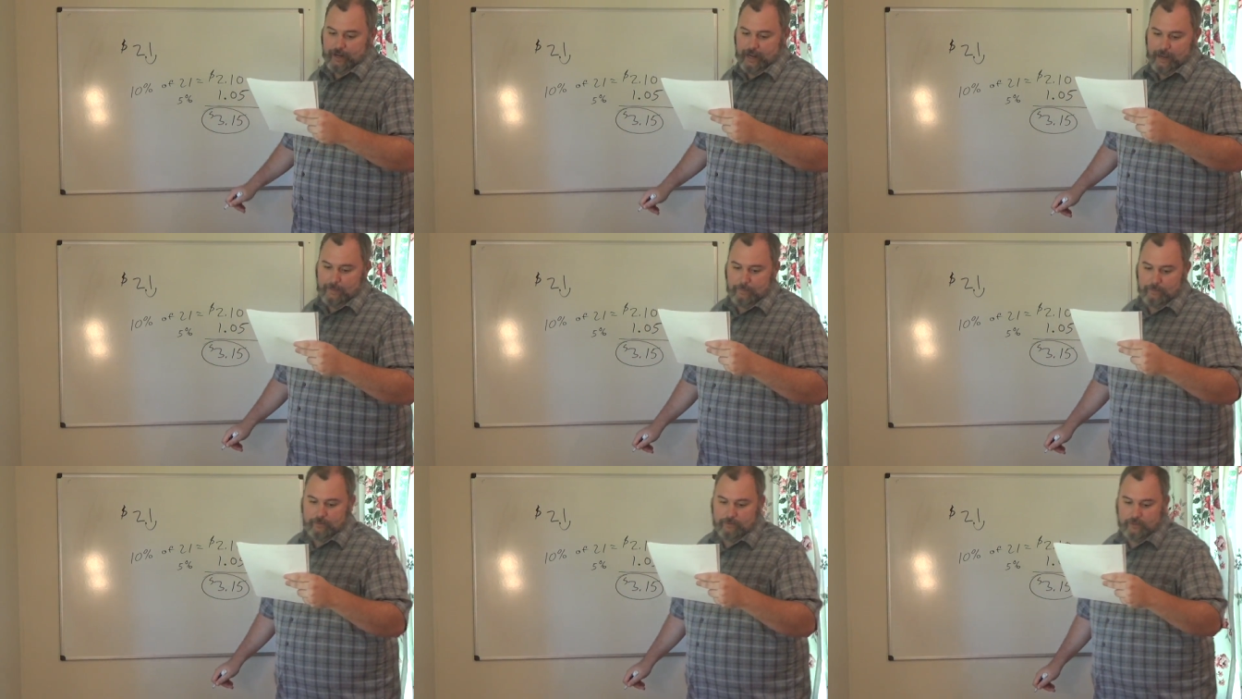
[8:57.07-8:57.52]

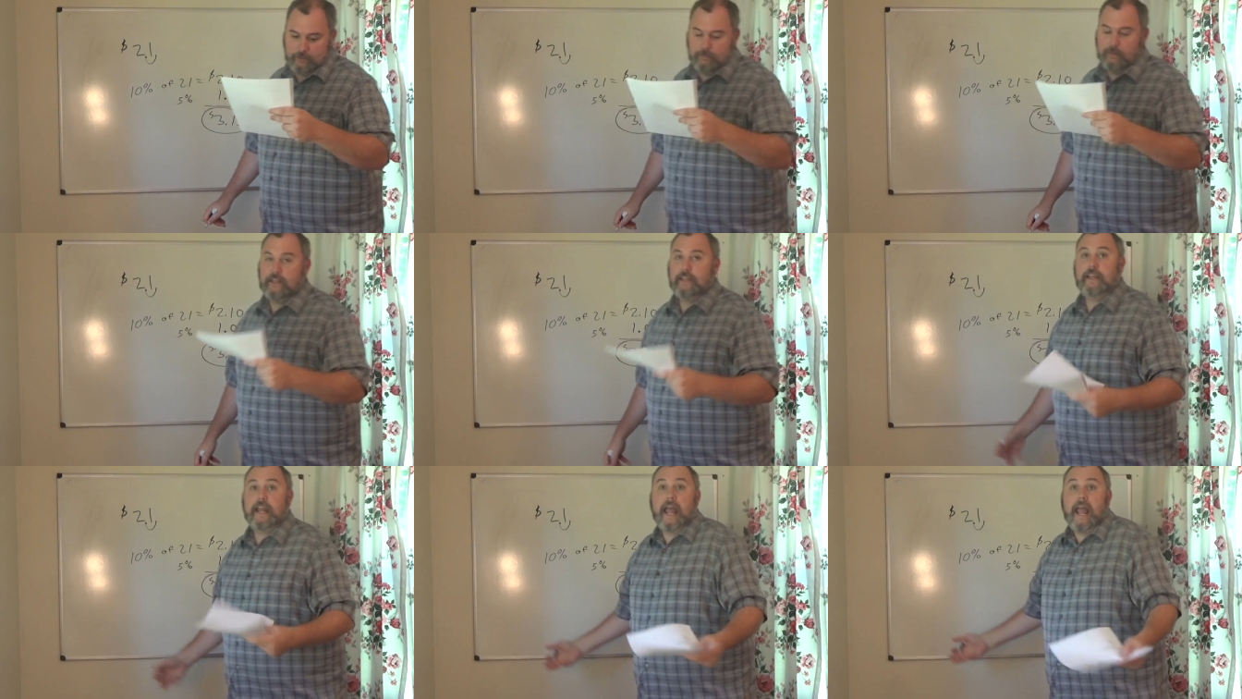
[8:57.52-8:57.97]
happens to
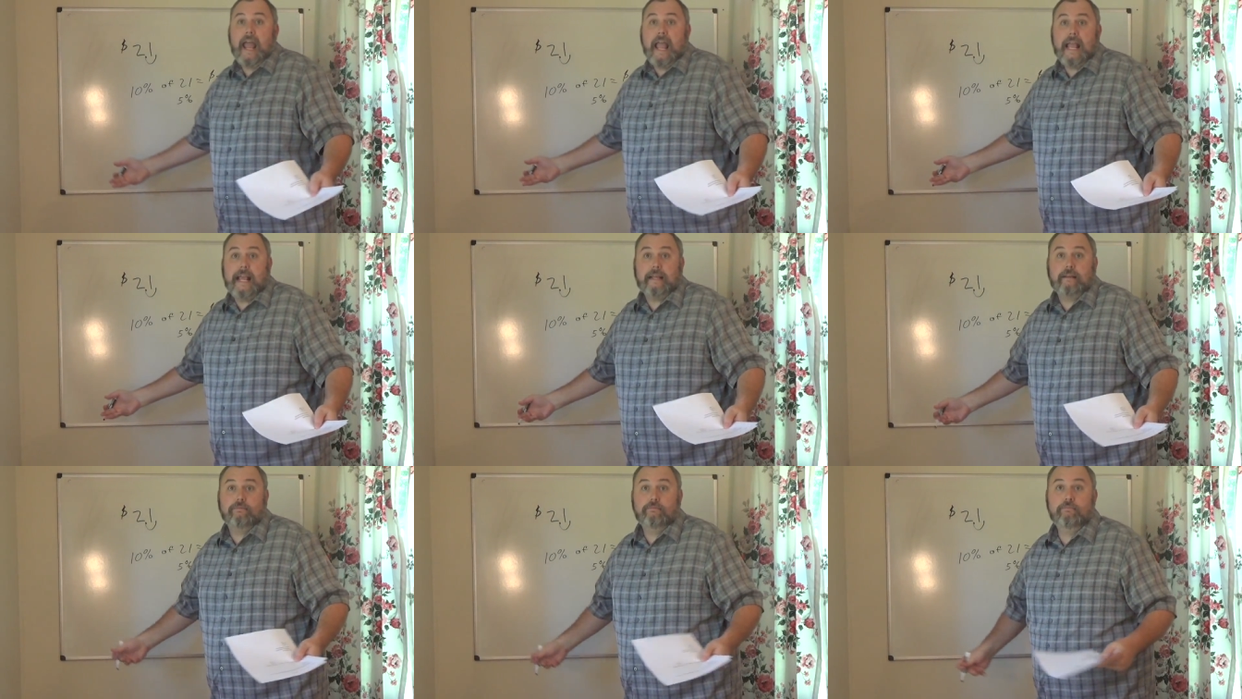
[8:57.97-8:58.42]
be
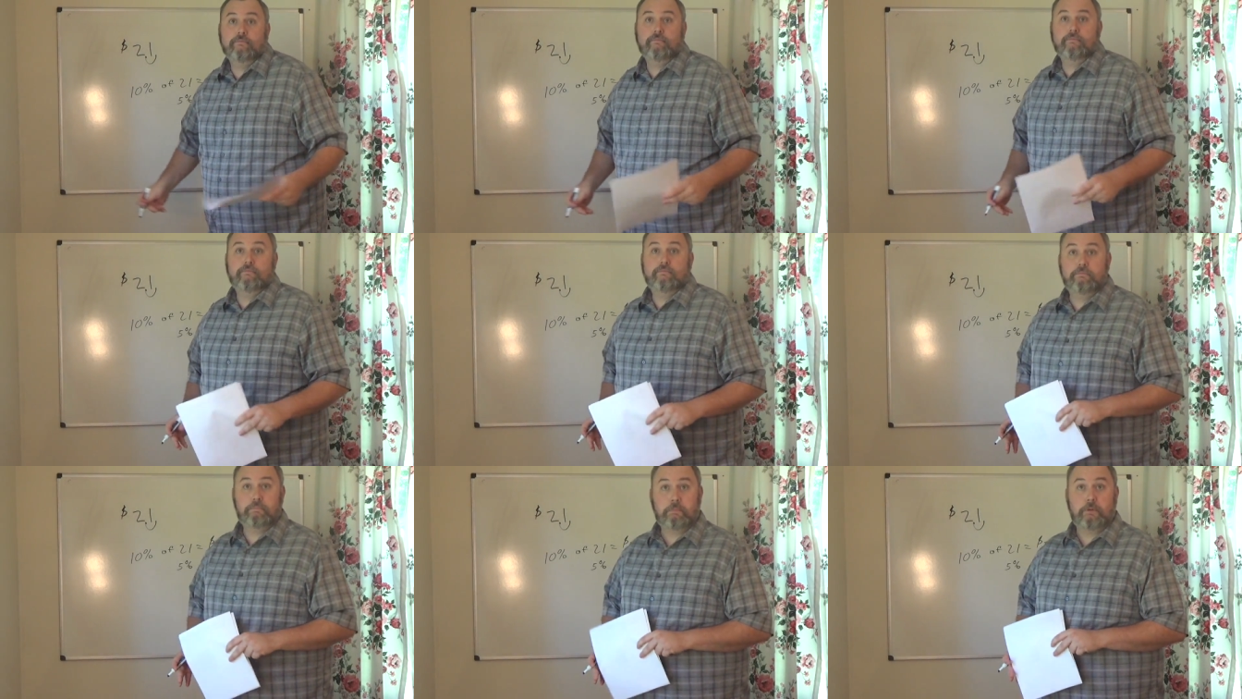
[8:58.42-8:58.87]
A.
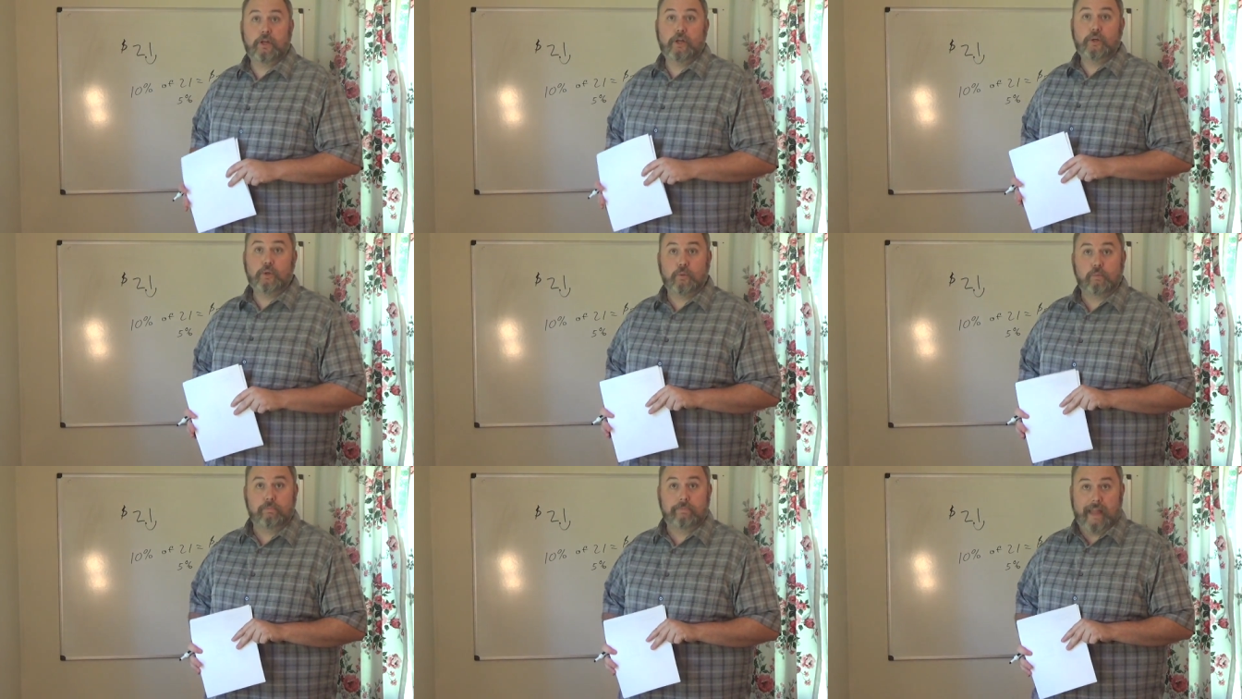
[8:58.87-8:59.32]

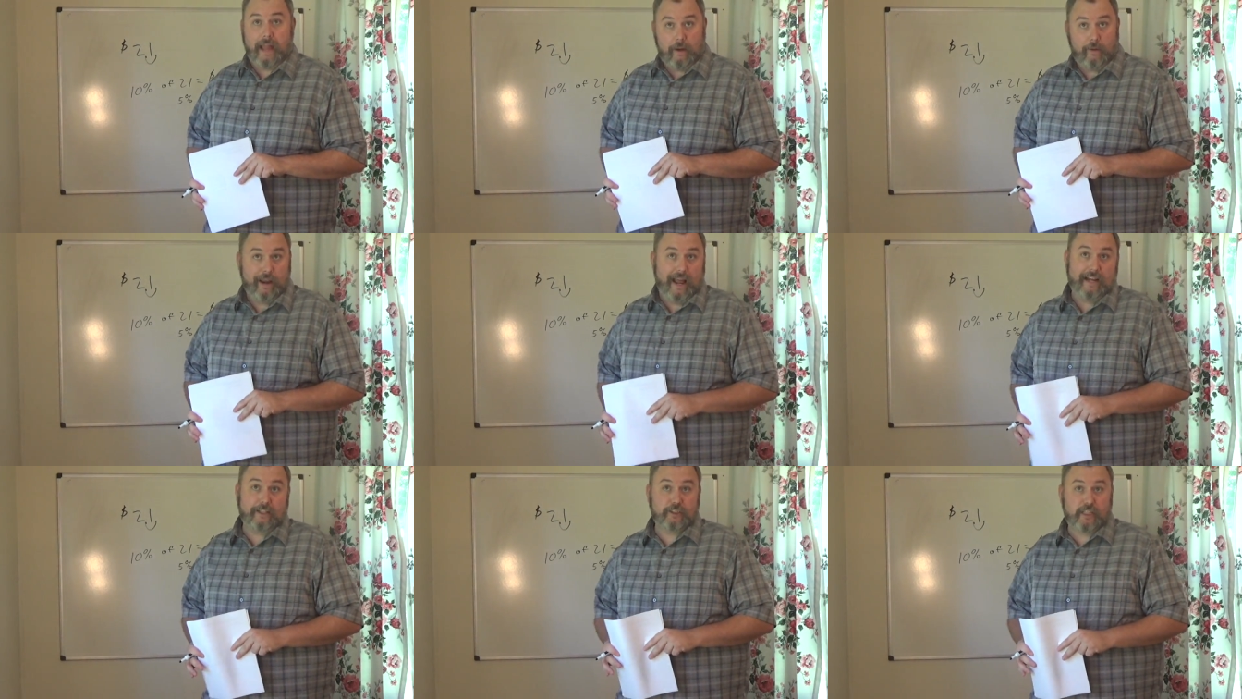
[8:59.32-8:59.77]
Cool. That
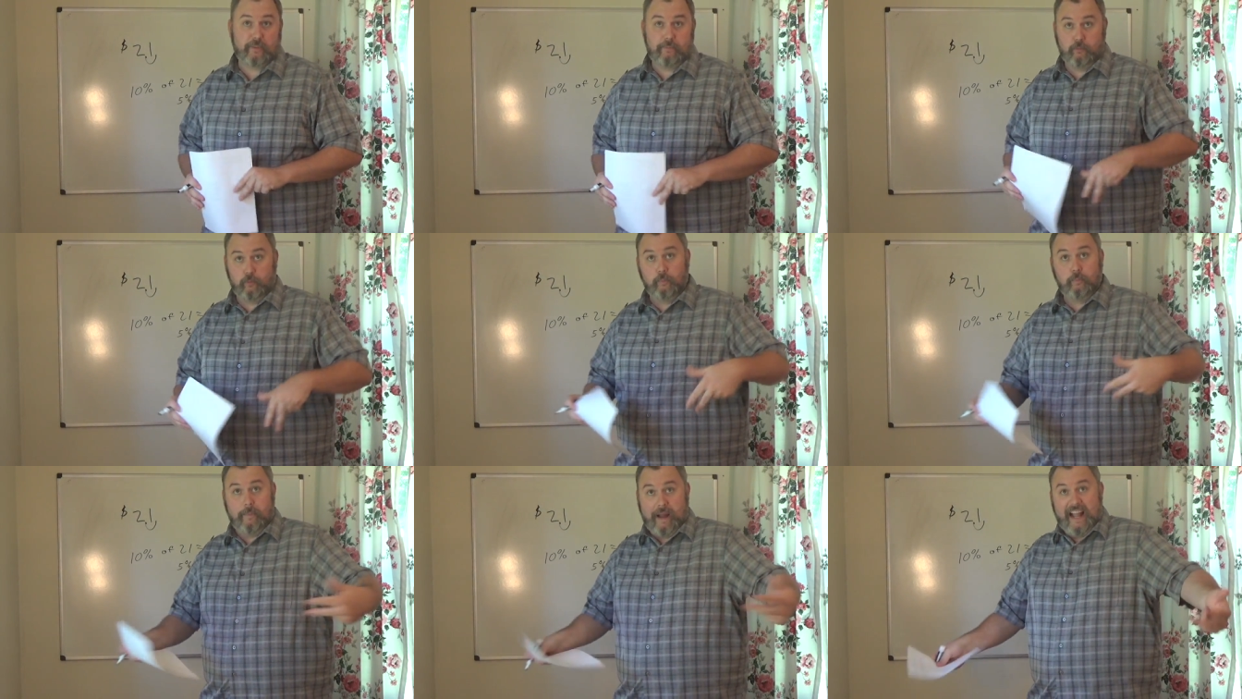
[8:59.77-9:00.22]
one actually
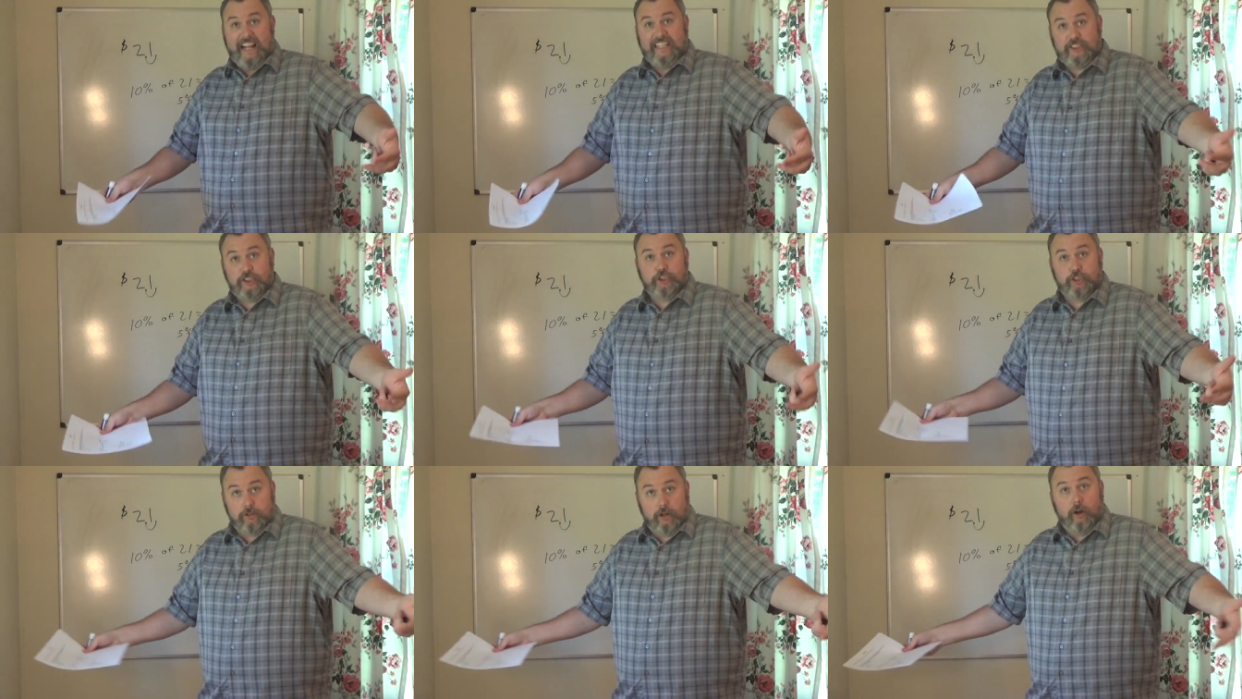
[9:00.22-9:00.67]

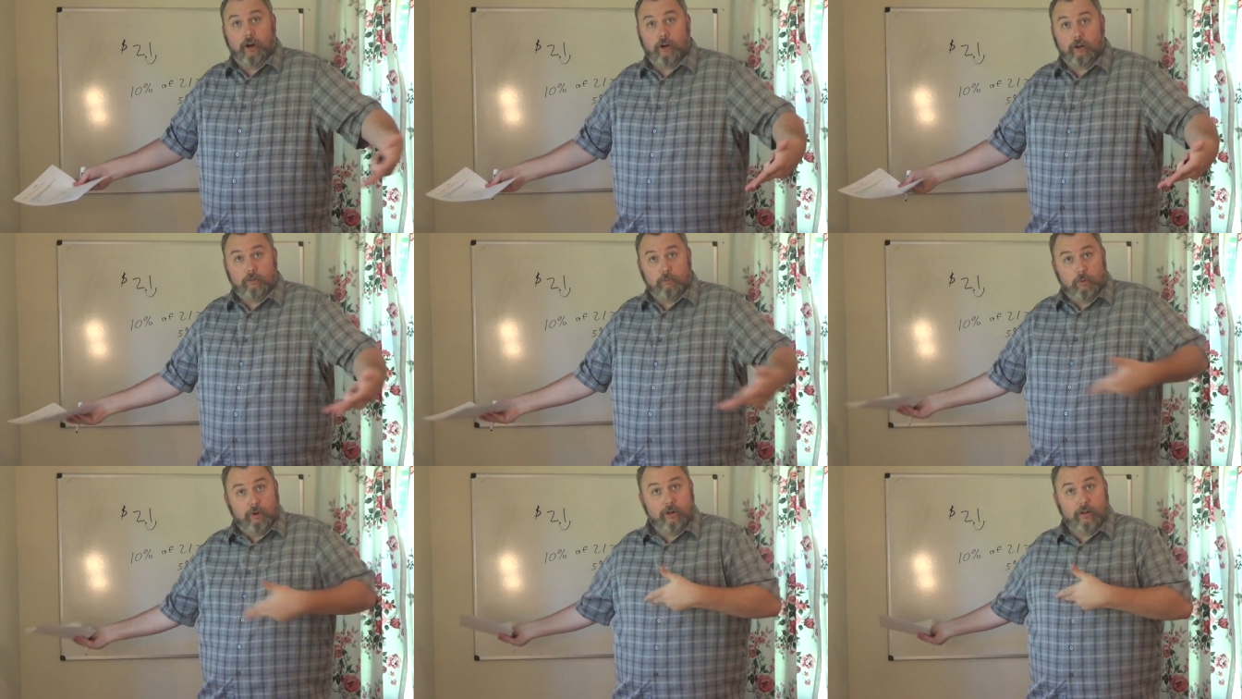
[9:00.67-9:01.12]
matched
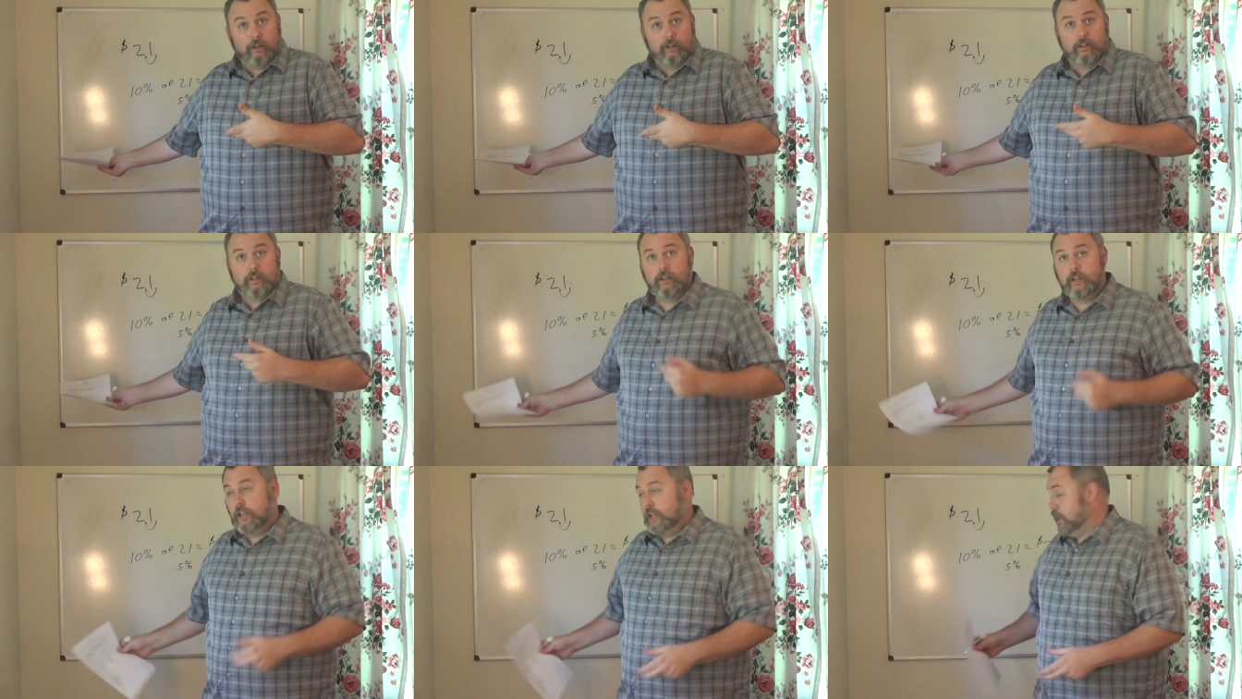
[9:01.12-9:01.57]
our
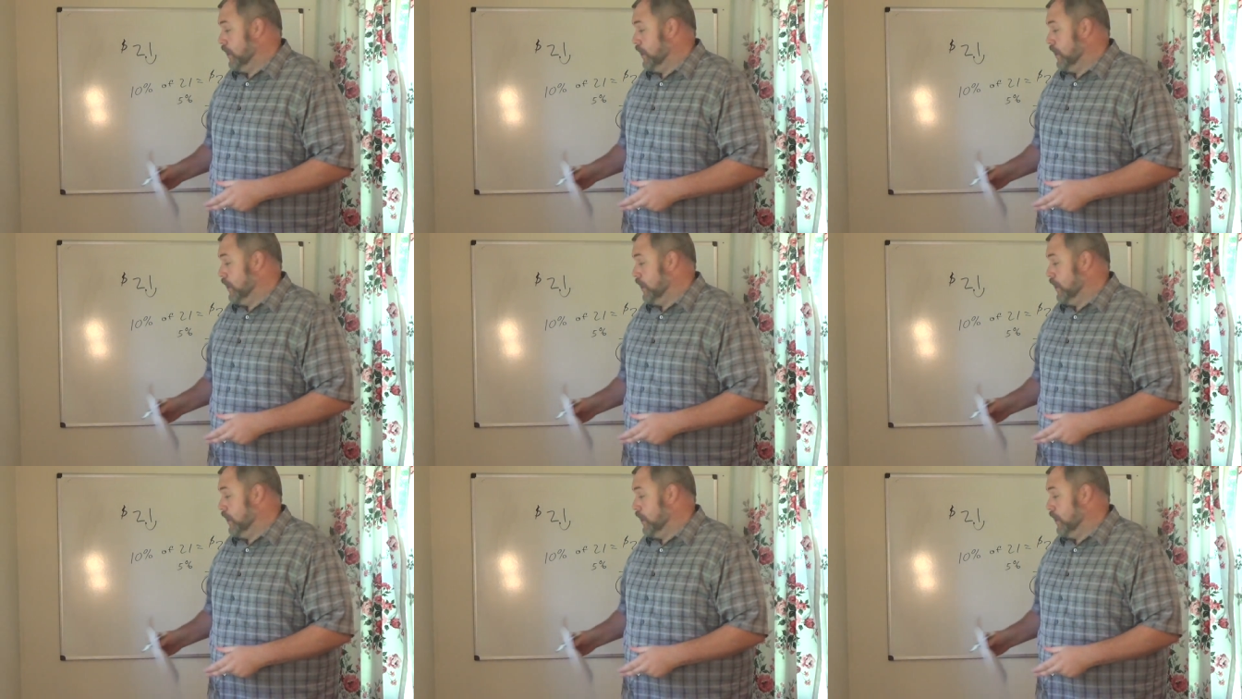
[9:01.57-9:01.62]
work.